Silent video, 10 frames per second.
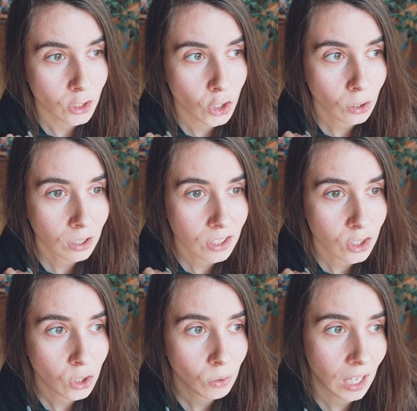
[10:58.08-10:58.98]
took us
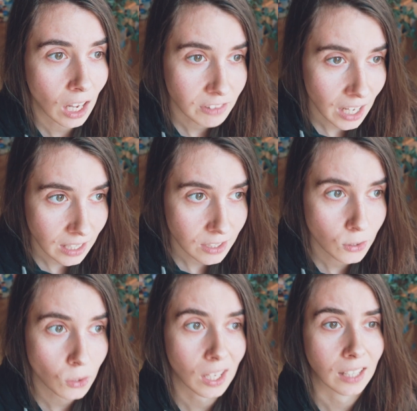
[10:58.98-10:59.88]
2.5 days
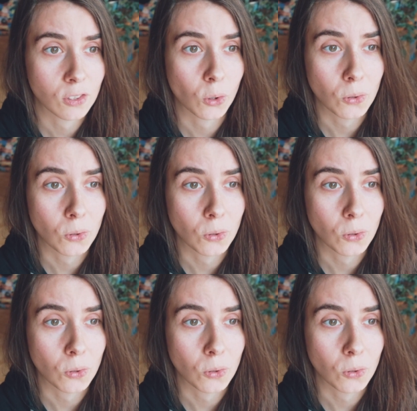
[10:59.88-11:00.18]
to get to